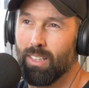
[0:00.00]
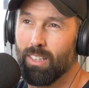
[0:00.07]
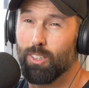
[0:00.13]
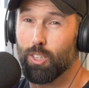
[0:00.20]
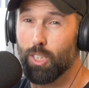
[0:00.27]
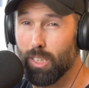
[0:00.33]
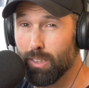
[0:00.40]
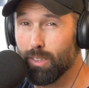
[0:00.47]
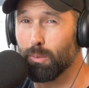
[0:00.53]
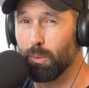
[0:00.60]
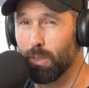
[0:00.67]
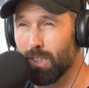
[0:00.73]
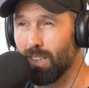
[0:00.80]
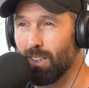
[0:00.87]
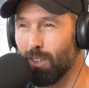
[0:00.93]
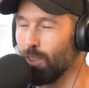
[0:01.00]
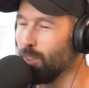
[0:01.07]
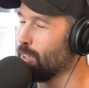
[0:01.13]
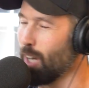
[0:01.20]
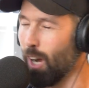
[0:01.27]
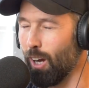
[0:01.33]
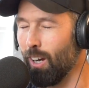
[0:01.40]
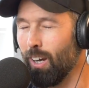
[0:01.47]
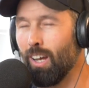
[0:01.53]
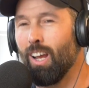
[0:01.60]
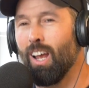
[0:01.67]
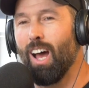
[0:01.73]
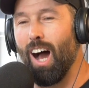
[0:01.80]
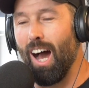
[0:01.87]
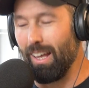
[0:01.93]
Jesus would tell you. No,
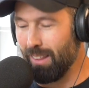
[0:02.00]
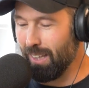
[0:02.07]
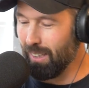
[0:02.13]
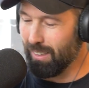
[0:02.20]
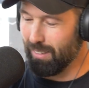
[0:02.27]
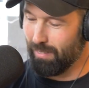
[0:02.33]
I yeah, think it's